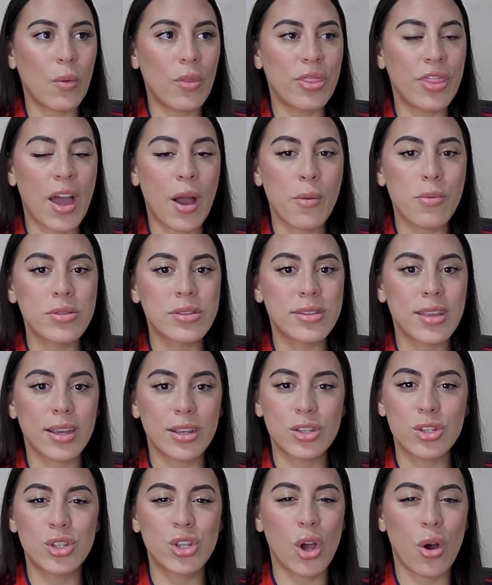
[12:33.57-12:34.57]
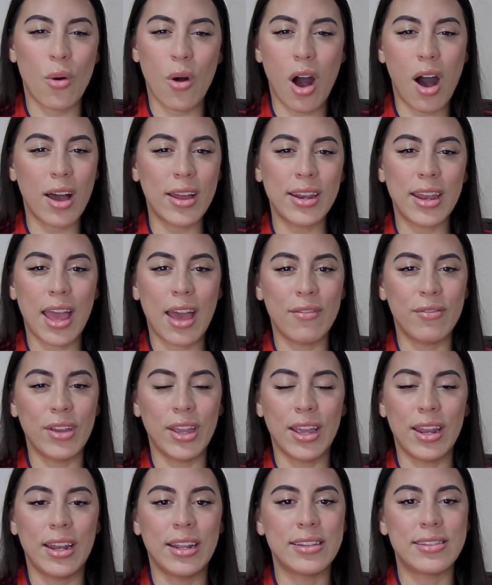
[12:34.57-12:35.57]
that was like so hot and heavy
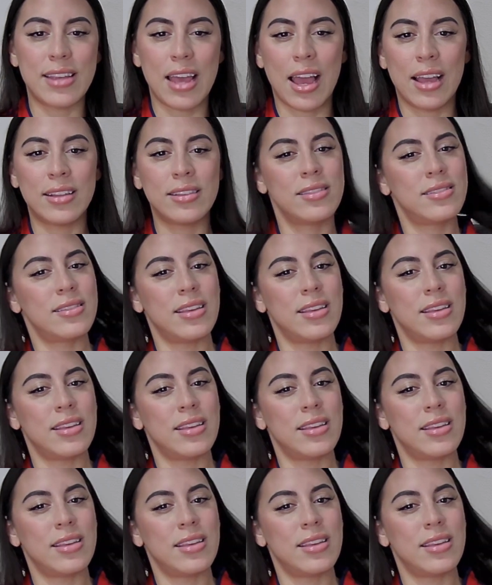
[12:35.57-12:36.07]
and intense